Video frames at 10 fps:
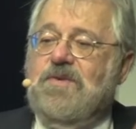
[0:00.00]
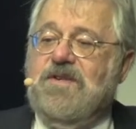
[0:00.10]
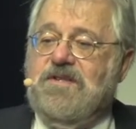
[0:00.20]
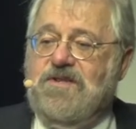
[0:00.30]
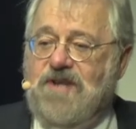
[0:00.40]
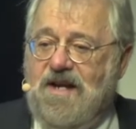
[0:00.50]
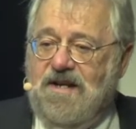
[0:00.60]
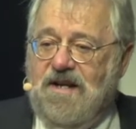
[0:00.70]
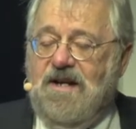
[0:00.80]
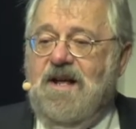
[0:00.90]
to his
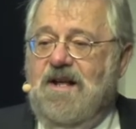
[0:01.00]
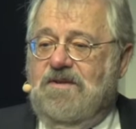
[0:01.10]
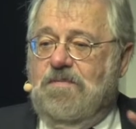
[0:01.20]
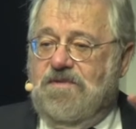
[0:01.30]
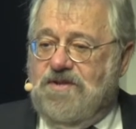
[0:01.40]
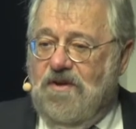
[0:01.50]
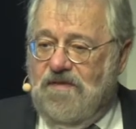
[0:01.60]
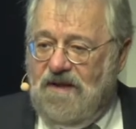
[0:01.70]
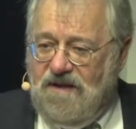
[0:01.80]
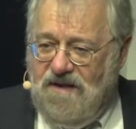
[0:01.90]
agenda to
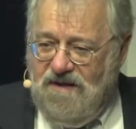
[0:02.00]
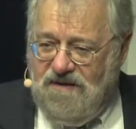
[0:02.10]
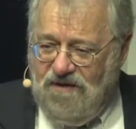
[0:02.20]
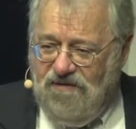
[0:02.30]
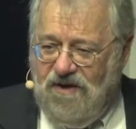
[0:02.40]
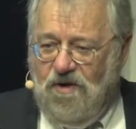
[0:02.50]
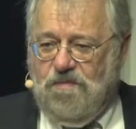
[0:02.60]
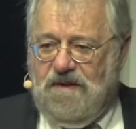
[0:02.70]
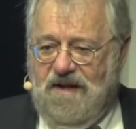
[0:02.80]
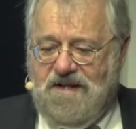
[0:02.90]
preserving the great
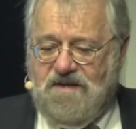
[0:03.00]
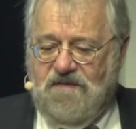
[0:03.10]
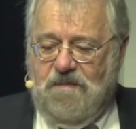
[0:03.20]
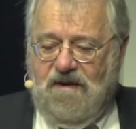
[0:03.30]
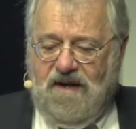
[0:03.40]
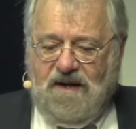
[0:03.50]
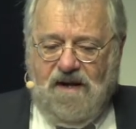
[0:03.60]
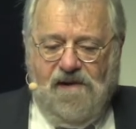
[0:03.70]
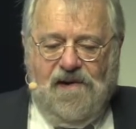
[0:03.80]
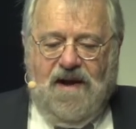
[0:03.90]
open lands of
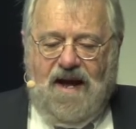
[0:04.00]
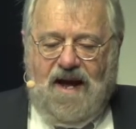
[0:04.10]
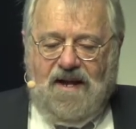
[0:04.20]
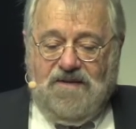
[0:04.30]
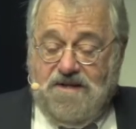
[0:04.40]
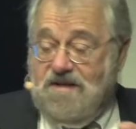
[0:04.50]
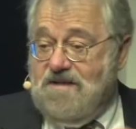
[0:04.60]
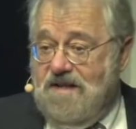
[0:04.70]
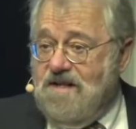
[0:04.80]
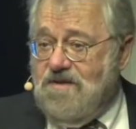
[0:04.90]
America. And this
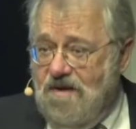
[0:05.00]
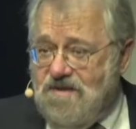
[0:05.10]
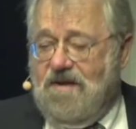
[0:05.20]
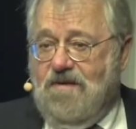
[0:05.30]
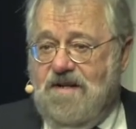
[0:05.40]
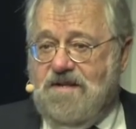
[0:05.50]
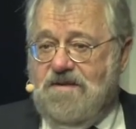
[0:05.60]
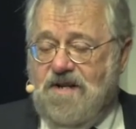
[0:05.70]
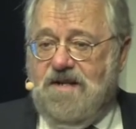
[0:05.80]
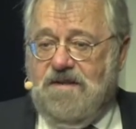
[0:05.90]
succeeds also. His
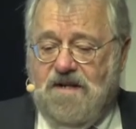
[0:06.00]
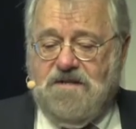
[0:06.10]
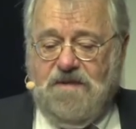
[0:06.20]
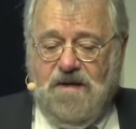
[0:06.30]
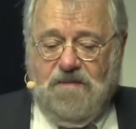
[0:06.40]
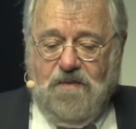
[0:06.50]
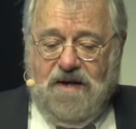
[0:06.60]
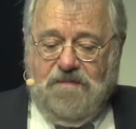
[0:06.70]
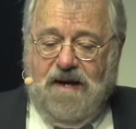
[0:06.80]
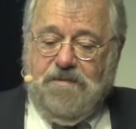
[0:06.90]
agenda does become
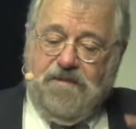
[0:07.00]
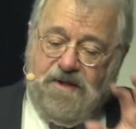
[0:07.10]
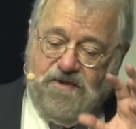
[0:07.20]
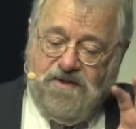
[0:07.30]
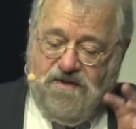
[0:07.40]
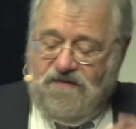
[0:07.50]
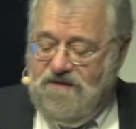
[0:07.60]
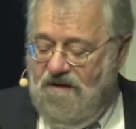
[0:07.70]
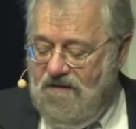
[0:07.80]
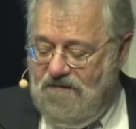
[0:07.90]
quite popular, and he uses
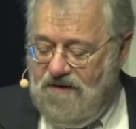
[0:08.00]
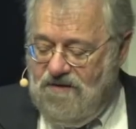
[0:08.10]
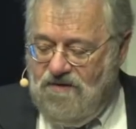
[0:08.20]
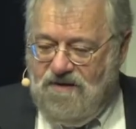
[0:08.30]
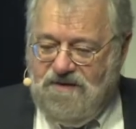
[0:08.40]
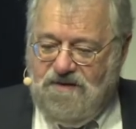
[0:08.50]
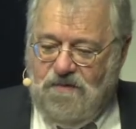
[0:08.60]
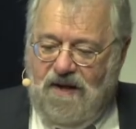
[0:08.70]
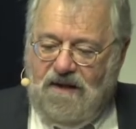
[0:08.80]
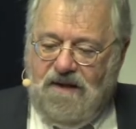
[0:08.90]
photography to do this as
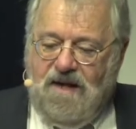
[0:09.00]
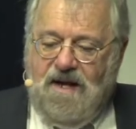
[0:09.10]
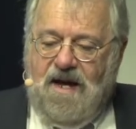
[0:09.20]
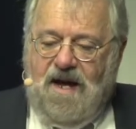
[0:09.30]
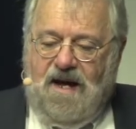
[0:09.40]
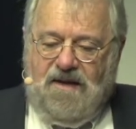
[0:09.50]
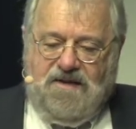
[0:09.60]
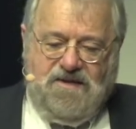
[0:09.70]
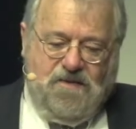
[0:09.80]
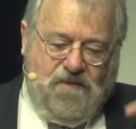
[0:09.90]
well. Uh,
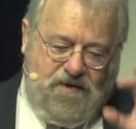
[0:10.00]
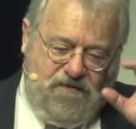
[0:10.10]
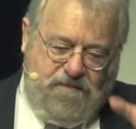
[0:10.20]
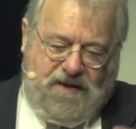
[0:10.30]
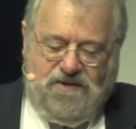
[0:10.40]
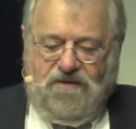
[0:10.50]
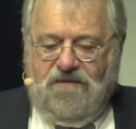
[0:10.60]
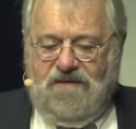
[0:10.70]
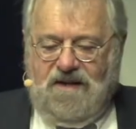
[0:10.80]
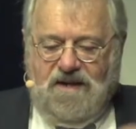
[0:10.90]
this is a wonderful picture
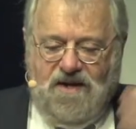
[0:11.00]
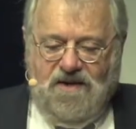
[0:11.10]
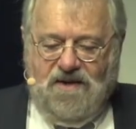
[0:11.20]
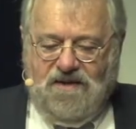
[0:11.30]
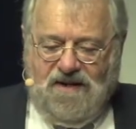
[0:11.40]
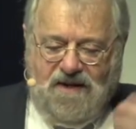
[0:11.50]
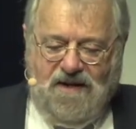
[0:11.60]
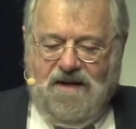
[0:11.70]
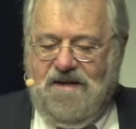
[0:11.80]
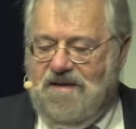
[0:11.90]
of the, the,
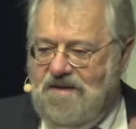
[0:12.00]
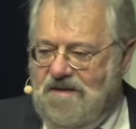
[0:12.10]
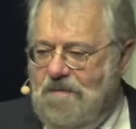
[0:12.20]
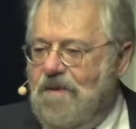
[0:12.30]
uh, the